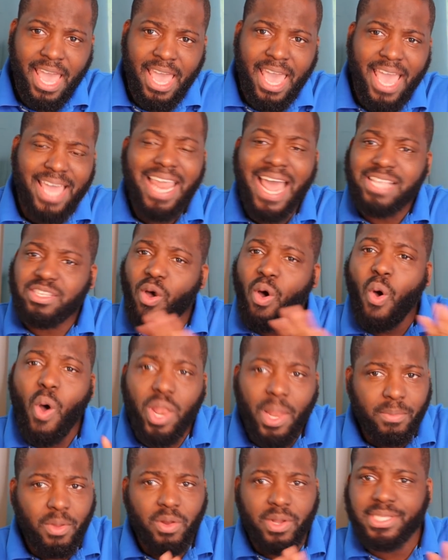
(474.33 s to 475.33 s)
And that's
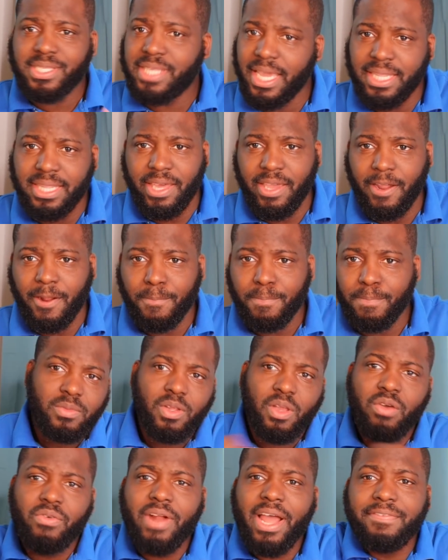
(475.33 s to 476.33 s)
all I'm going to say there.
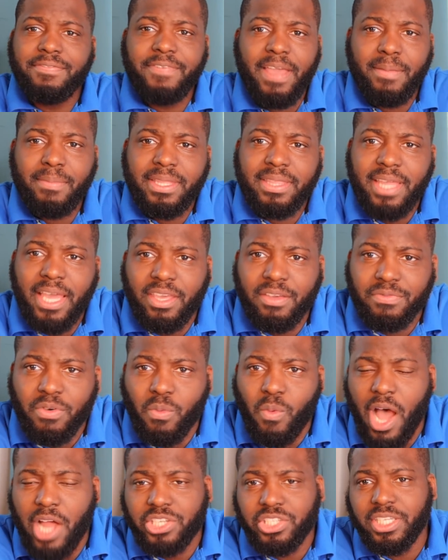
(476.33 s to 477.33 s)
Alright family, thank you
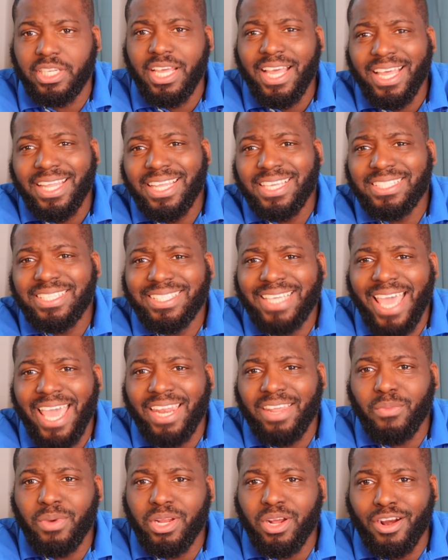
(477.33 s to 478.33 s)
for watching. This is
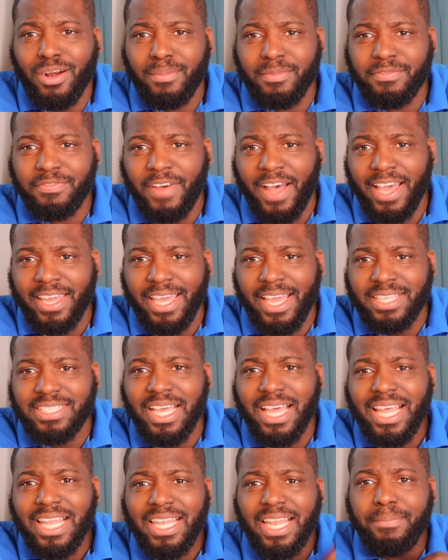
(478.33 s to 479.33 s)
Caden with Urban
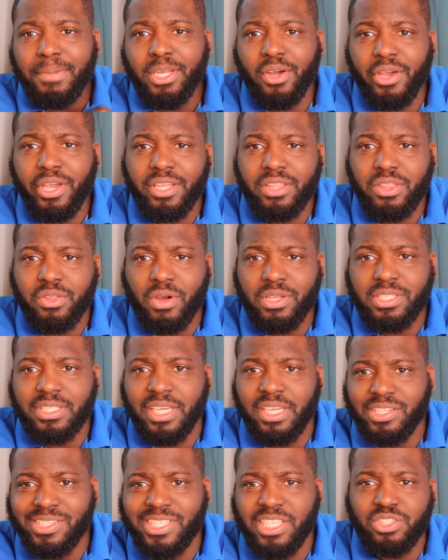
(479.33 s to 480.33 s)
Finance. Let me know your thoughts
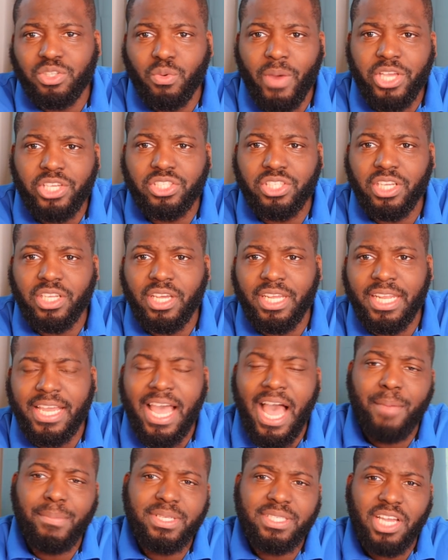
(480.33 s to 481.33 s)
in the situation in the
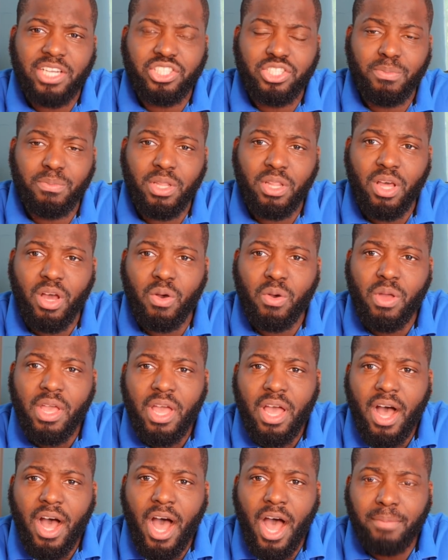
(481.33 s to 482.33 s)
comment section below.
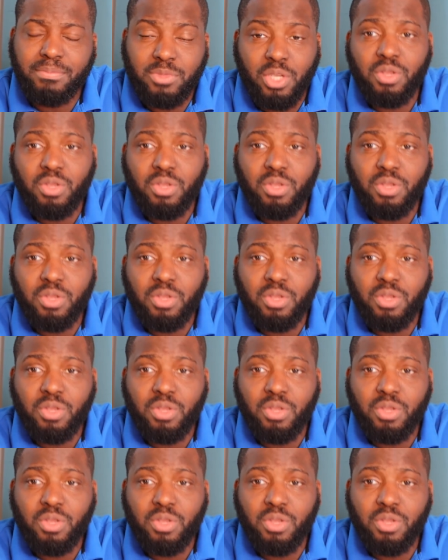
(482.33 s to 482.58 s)
Do